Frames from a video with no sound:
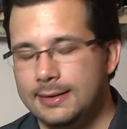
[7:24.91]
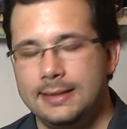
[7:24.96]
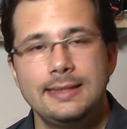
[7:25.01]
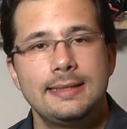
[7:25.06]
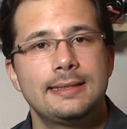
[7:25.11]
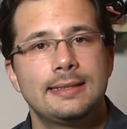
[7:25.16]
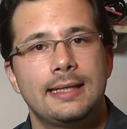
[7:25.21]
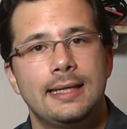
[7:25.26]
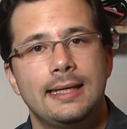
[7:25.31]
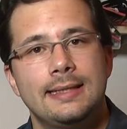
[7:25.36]

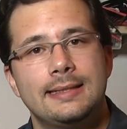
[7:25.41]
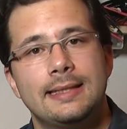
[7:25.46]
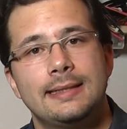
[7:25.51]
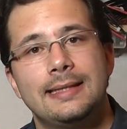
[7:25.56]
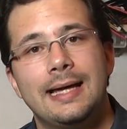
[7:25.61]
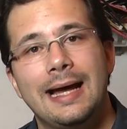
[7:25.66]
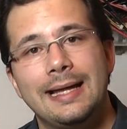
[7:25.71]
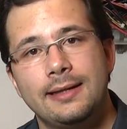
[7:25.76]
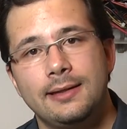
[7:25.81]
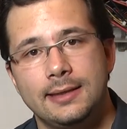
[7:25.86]
This is a
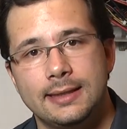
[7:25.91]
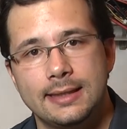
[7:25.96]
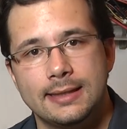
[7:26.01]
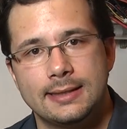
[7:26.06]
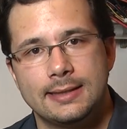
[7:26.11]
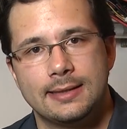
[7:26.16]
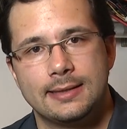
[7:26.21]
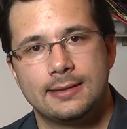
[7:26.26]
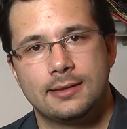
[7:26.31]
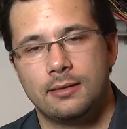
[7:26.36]
data link
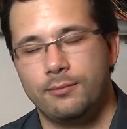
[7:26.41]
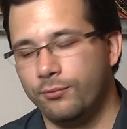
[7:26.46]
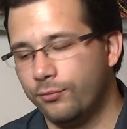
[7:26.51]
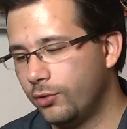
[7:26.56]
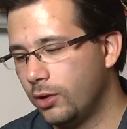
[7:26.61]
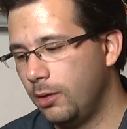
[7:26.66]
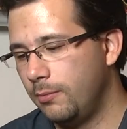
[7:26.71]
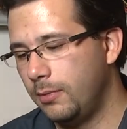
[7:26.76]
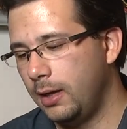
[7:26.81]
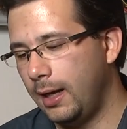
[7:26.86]
system
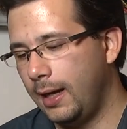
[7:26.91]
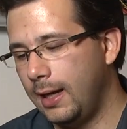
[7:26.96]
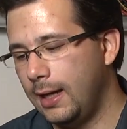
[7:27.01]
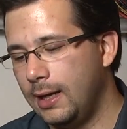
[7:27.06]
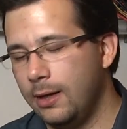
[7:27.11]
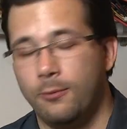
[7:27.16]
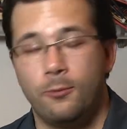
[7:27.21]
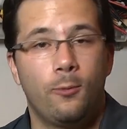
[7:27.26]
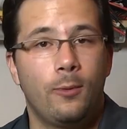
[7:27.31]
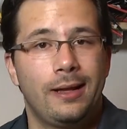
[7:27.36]
from
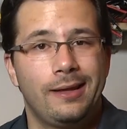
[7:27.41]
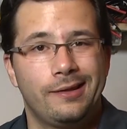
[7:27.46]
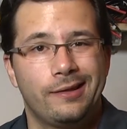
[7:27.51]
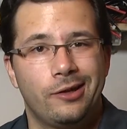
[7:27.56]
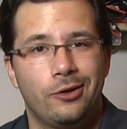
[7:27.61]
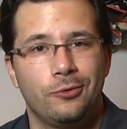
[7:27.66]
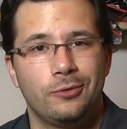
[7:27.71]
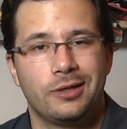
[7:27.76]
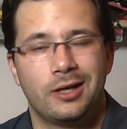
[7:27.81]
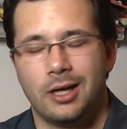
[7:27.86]
a
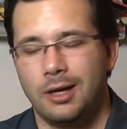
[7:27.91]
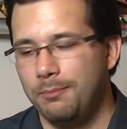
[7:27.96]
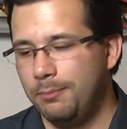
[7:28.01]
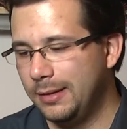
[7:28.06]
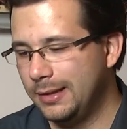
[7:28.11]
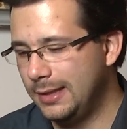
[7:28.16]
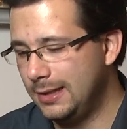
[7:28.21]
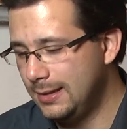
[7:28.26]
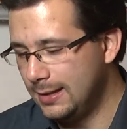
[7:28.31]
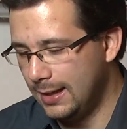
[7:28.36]
well-known
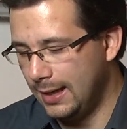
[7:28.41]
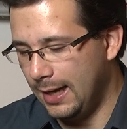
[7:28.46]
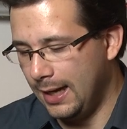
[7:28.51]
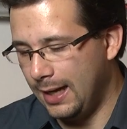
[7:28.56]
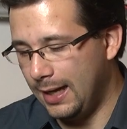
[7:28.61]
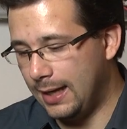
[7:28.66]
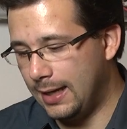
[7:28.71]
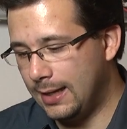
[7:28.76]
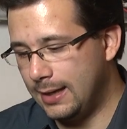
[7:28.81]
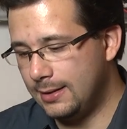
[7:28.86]
company,
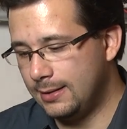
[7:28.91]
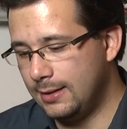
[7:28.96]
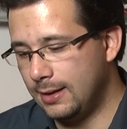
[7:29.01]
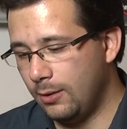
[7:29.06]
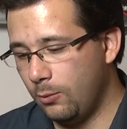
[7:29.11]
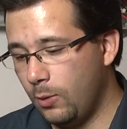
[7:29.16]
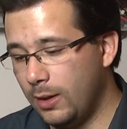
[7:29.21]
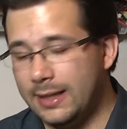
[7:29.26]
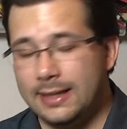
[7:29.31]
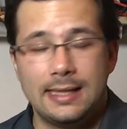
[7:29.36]
and
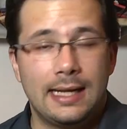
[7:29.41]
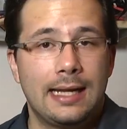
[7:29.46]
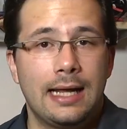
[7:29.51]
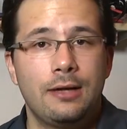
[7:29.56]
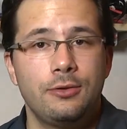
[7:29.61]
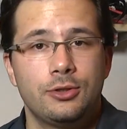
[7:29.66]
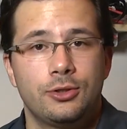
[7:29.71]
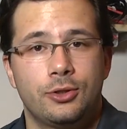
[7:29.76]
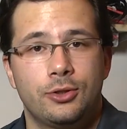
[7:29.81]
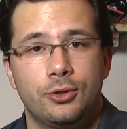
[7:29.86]
what it
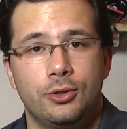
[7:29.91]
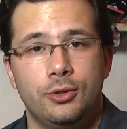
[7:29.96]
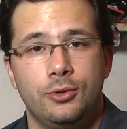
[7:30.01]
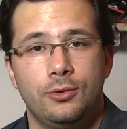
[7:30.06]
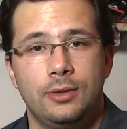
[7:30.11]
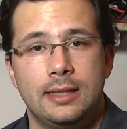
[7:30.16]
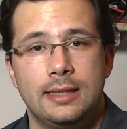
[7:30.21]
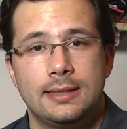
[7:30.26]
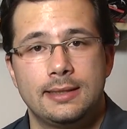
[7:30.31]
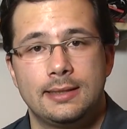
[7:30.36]
allows you to
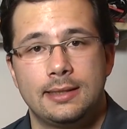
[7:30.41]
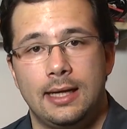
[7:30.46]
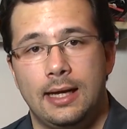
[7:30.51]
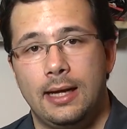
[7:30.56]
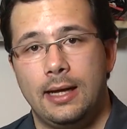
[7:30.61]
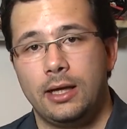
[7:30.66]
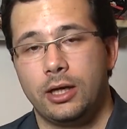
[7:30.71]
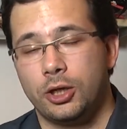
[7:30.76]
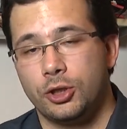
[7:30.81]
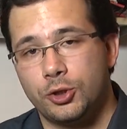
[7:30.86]
do is
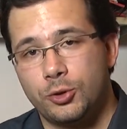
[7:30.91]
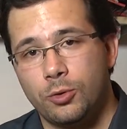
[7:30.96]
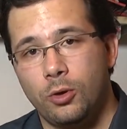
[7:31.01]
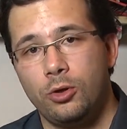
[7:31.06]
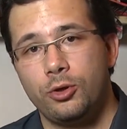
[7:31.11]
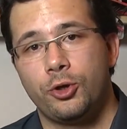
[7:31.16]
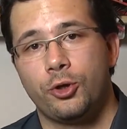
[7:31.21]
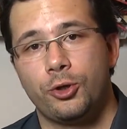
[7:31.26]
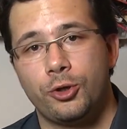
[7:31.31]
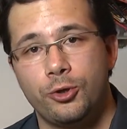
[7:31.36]

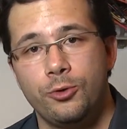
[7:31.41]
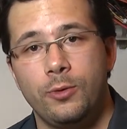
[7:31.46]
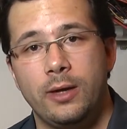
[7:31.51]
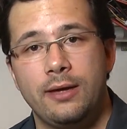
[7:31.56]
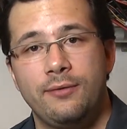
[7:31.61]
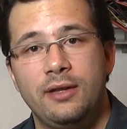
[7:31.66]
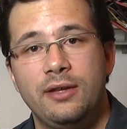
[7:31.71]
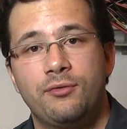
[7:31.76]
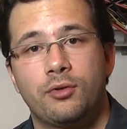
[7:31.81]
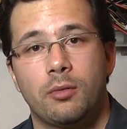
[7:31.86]
control your
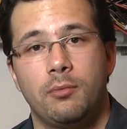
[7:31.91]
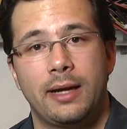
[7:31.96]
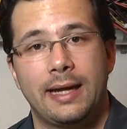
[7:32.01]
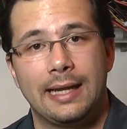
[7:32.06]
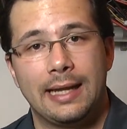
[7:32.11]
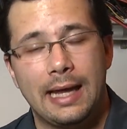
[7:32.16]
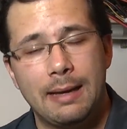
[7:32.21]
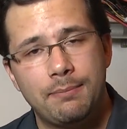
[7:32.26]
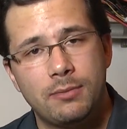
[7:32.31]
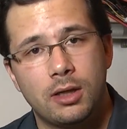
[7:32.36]
UAV from a
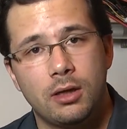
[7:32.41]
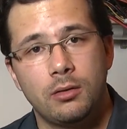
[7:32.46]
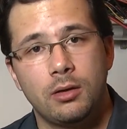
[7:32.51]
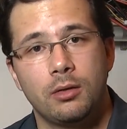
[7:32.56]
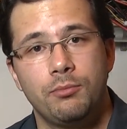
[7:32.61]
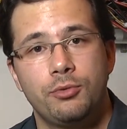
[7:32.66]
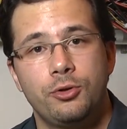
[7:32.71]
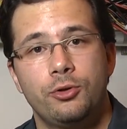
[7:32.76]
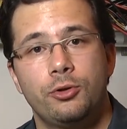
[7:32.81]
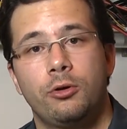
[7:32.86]
laptop
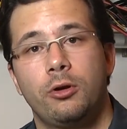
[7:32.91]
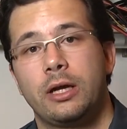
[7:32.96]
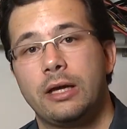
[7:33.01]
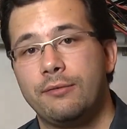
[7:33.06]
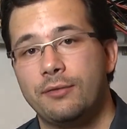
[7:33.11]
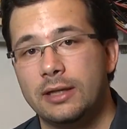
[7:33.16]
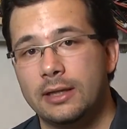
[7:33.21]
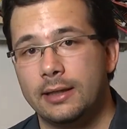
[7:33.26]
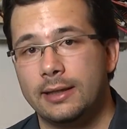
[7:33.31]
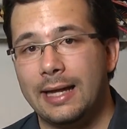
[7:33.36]
computer or
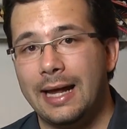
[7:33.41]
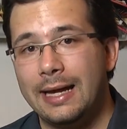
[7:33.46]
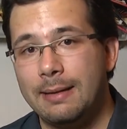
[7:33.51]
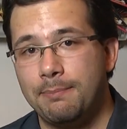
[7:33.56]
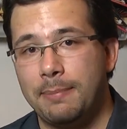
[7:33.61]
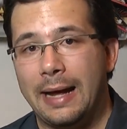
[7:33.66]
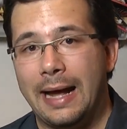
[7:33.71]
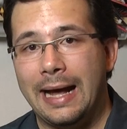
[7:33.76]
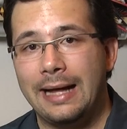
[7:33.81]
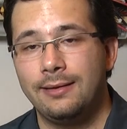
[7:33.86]
even an
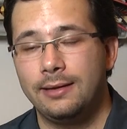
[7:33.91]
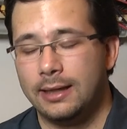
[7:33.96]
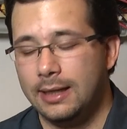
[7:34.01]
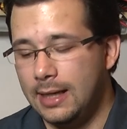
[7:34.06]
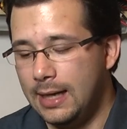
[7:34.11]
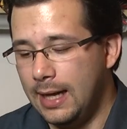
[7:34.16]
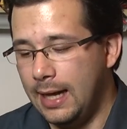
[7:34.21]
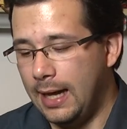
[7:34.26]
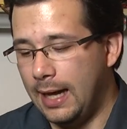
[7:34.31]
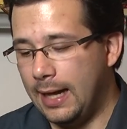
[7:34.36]
iPad,
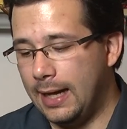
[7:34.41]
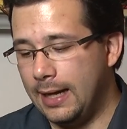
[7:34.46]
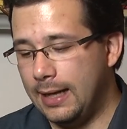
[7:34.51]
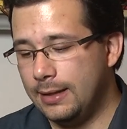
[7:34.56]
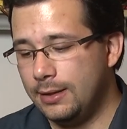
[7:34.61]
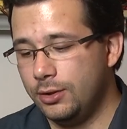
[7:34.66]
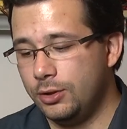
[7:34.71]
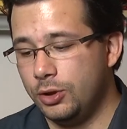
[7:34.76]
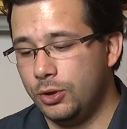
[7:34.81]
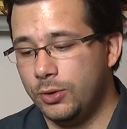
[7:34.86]

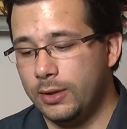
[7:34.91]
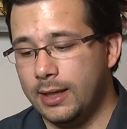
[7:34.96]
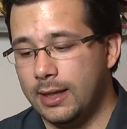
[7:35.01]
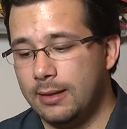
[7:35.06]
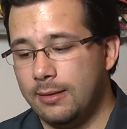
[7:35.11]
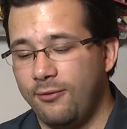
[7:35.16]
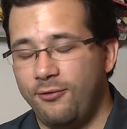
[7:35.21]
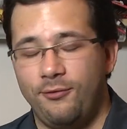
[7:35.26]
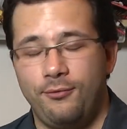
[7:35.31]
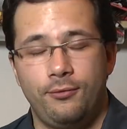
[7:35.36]
and you
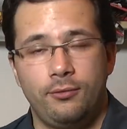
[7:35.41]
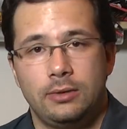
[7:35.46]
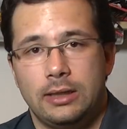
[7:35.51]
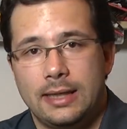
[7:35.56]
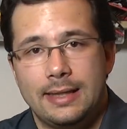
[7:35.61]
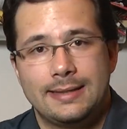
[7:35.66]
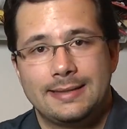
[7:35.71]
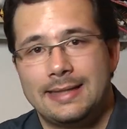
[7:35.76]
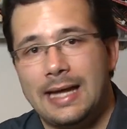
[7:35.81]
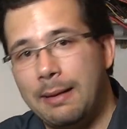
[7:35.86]
can
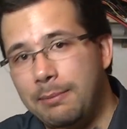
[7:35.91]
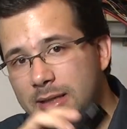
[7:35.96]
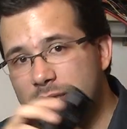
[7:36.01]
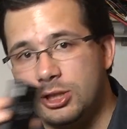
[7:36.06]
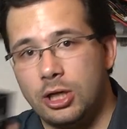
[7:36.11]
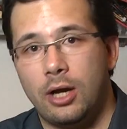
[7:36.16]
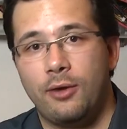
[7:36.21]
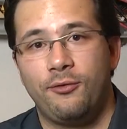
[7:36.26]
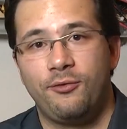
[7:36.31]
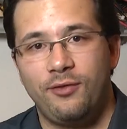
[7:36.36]

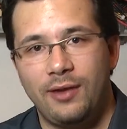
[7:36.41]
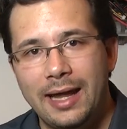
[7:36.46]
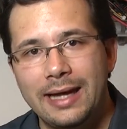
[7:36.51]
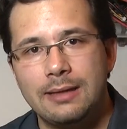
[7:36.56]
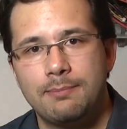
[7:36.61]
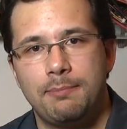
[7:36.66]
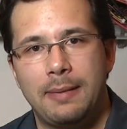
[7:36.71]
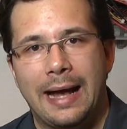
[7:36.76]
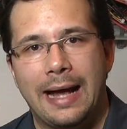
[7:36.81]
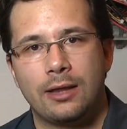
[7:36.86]
establish a
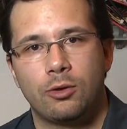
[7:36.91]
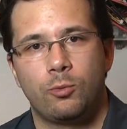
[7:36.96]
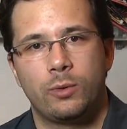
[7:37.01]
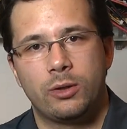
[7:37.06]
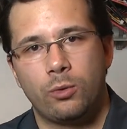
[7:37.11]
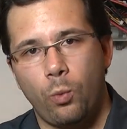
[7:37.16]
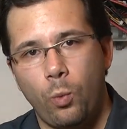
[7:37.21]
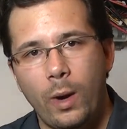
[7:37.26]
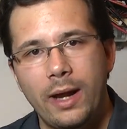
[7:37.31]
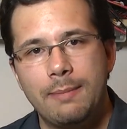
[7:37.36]
flight path
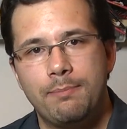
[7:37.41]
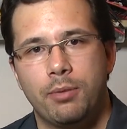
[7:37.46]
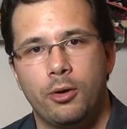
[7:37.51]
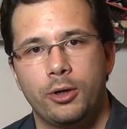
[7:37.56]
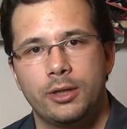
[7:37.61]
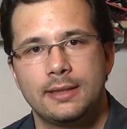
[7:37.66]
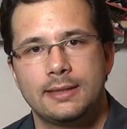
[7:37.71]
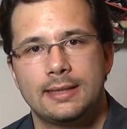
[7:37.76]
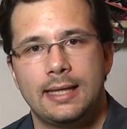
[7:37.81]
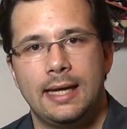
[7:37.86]
with
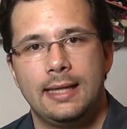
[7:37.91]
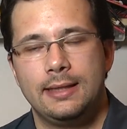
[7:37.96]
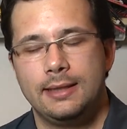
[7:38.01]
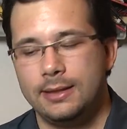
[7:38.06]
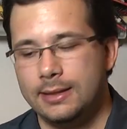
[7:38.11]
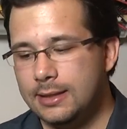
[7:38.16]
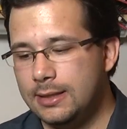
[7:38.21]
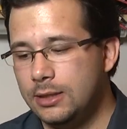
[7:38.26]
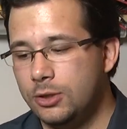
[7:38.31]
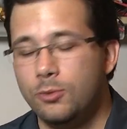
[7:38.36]
waypoints,
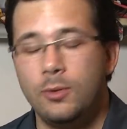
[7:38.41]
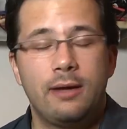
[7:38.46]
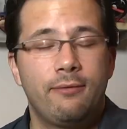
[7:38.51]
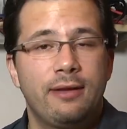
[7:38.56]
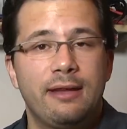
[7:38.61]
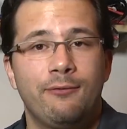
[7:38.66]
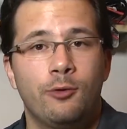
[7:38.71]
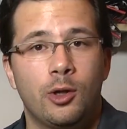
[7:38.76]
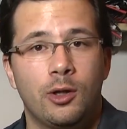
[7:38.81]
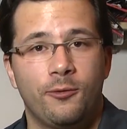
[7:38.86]
and the
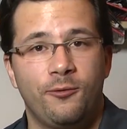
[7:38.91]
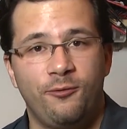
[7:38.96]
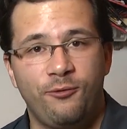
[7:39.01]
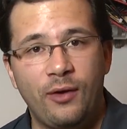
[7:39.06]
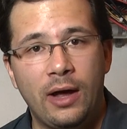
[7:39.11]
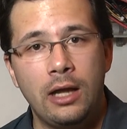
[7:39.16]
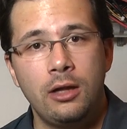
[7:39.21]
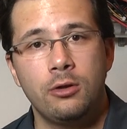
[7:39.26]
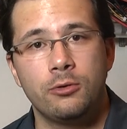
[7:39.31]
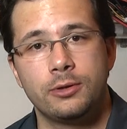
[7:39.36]
UAV will
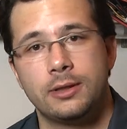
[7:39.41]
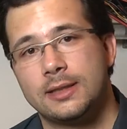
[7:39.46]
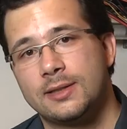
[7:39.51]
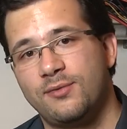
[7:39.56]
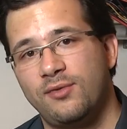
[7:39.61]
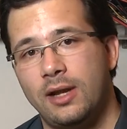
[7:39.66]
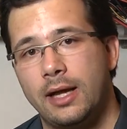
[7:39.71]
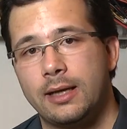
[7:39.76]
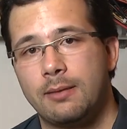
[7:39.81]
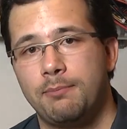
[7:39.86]
follow this
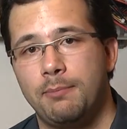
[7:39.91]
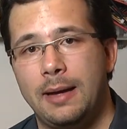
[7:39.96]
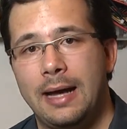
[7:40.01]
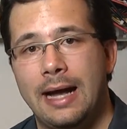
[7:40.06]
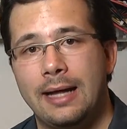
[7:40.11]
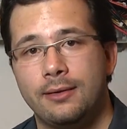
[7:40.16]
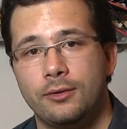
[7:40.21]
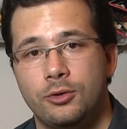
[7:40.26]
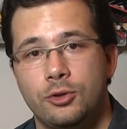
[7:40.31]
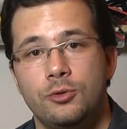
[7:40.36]
flight
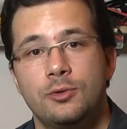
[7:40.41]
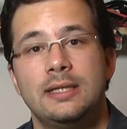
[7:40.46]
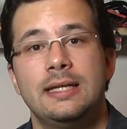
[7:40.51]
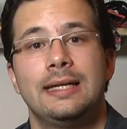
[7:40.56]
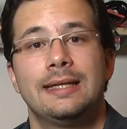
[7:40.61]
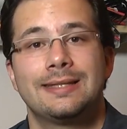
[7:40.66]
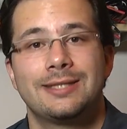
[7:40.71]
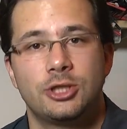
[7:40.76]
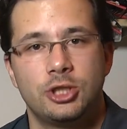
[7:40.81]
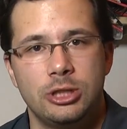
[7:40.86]
path
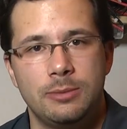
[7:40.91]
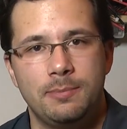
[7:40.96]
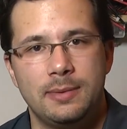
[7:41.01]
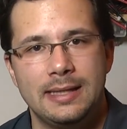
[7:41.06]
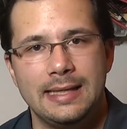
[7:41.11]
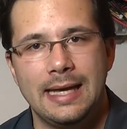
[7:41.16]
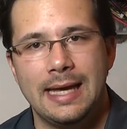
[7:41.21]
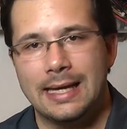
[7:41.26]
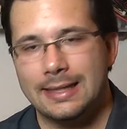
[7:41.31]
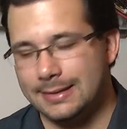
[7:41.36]
using its
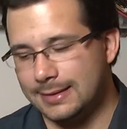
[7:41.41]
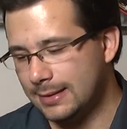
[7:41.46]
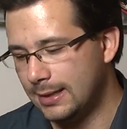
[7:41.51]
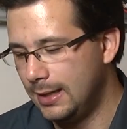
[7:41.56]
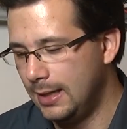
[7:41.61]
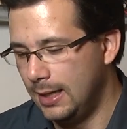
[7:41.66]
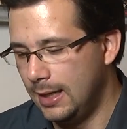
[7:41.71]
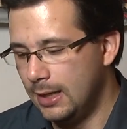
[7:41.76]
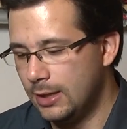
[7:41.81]
GPS.